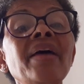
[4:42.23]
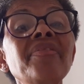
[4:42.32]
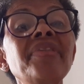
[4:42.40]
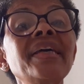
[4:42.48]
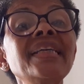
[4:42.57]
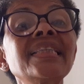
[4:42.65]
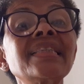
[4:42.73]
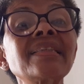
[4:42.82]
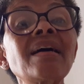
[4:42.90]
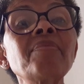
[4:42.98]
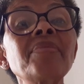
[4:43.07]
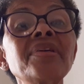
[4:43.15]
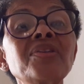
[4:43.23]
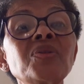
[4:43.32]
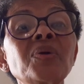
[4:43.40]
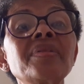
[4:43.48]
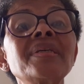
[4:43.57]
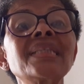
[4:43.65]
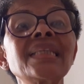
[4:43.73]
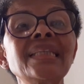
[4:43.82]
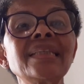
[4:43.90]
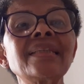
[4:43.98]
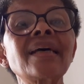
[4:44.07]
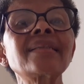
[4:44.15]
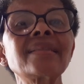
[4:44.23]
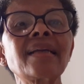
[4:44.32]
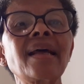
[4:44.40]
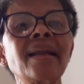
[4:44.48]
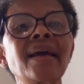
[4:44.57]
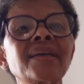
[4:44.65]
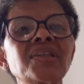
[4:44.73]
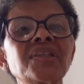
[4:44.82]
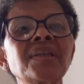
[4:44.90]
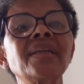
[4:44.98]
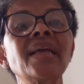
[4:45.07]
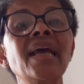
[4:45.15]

There is something to this industrial action.